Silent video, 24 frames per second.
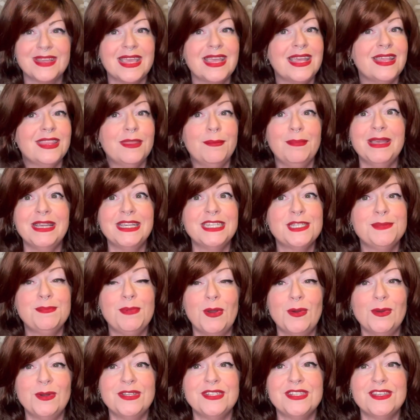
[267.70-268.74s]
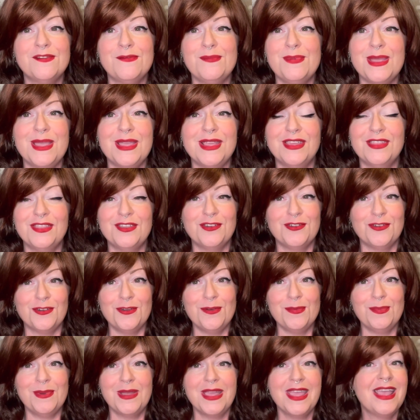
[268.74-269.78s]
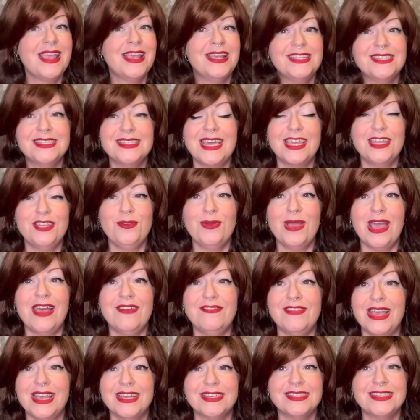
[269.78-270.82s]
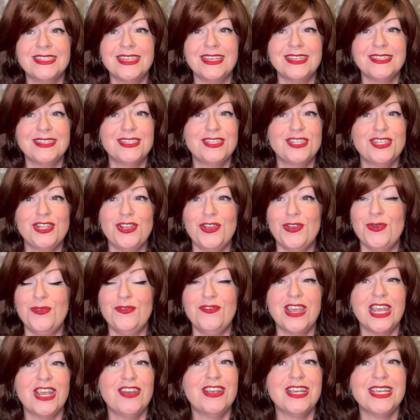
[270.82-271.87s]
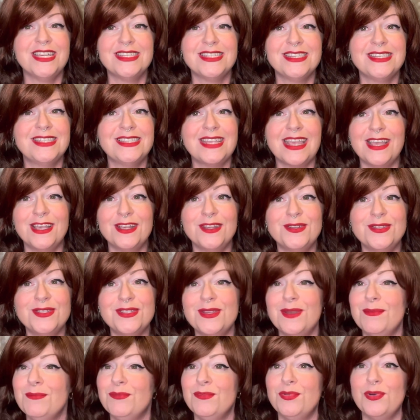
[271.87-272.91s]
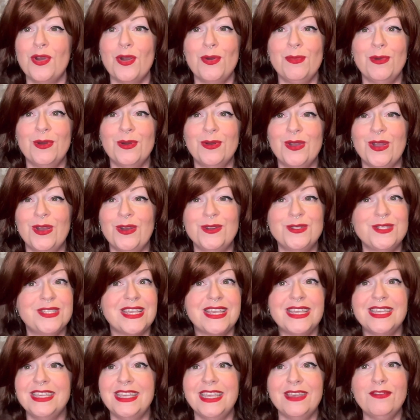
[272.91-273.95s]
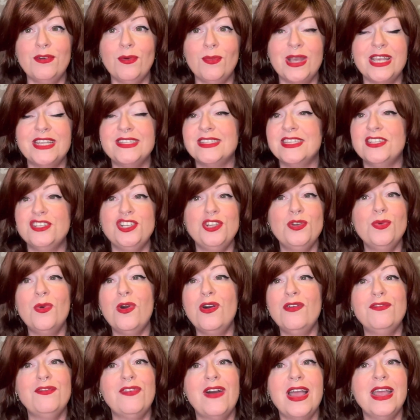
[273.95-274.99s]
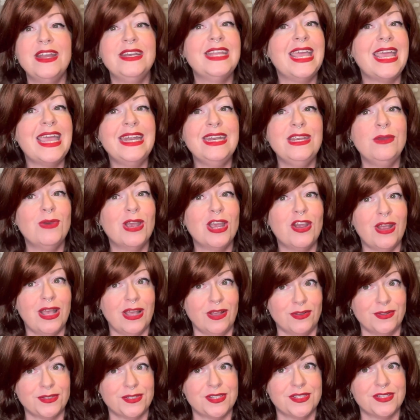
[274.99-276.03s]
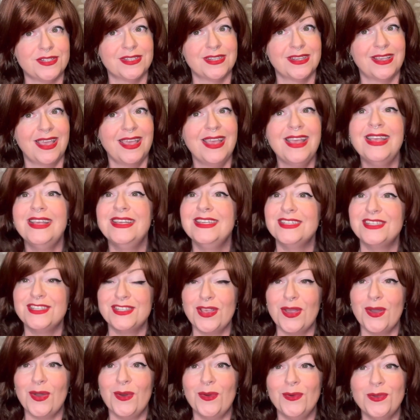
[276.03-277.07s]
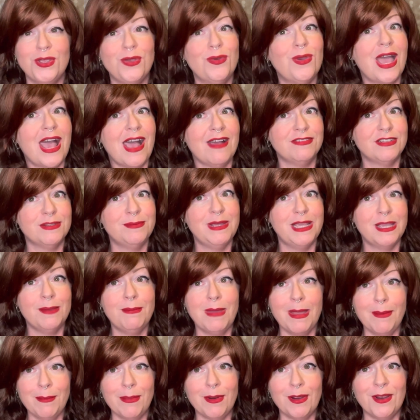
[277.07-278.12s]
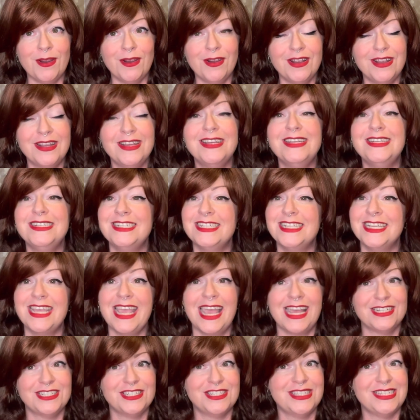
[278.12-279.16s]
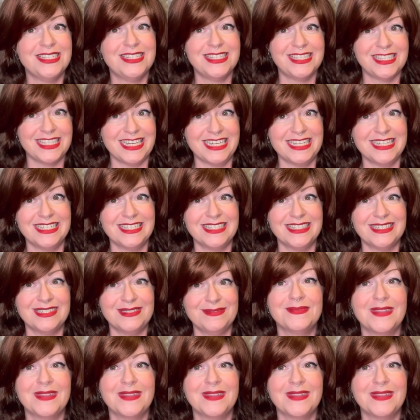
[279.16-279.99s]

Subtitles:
The biggest bonus of being in the group is that you have access to various sales, promo codes, and giveaways that you won't find anywhere else. So you have to be a member to catch these things.